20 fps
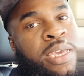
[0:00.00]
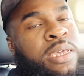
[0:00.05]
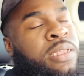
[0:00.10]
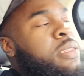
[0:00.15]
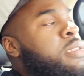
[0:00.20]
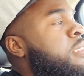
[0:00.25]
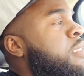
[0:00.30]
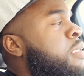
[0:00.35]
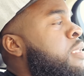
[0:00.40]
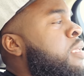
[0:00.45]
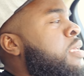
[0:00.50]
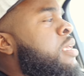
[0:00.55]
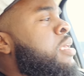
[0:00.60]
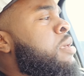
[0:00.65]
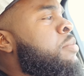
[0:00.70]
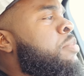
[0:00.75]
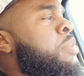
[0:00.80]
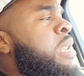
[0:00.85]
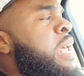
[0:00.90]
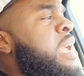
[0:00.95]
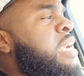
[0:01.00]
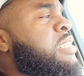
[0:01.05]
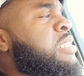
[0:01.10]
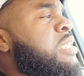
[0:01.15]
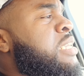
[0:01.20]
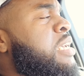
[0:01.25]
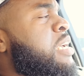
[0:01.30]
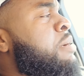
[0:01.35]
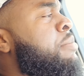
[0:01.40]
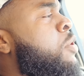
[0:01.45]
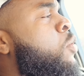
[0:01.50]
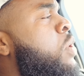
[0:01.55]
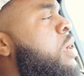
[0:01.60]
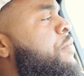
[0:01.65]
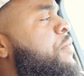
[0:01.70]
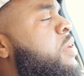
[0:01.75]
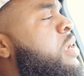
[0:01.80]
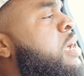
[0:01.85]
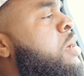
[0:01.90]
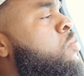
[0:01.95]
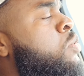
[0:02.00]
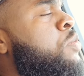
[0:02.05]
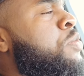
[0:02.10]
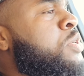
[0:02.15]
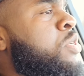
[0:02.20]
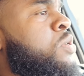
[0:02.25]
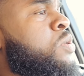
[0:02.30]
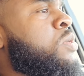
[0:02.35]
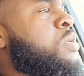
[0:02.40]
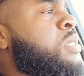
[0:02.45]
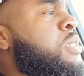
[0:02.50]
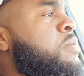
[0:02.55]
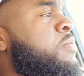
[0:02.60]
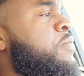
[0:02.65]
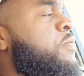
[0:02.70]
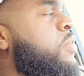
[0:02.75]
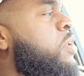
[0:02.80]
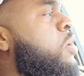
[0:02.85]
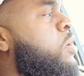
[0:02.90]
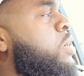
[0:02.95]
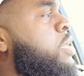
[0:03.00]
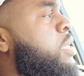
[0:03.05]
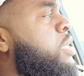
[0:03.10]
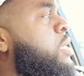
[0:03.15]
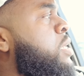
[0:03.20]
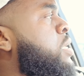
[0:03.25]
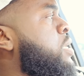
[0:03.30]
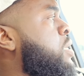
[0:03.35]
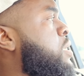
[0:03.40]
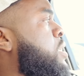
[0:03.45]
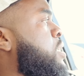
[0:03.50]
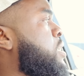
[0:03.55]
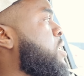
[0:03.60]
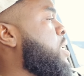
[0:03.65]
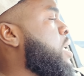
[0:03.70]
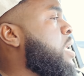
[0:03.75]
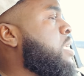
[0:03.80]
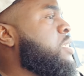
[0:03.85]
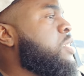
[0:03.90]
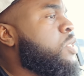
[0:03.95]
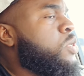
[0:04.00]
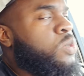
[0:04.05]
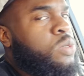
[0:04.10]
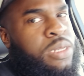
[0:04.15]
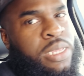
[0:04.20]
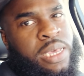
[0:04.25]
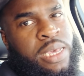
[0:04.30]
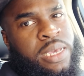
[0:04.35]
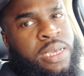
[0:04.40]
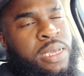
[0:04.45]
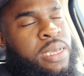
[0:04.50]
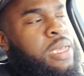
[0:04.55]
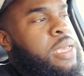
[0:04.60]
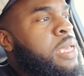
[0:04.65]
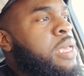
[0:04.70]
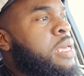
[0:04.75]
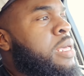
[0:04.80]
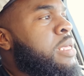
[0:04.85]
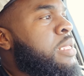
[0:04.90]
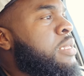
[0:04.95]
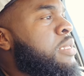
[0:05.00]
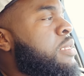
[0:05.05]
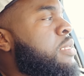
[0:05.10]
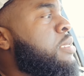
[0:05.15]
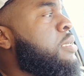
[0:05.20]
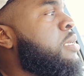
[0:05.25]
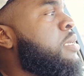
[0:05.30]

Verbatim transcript: get. But actually, uh, my wife and I, we were doing some vlogging yesterday, and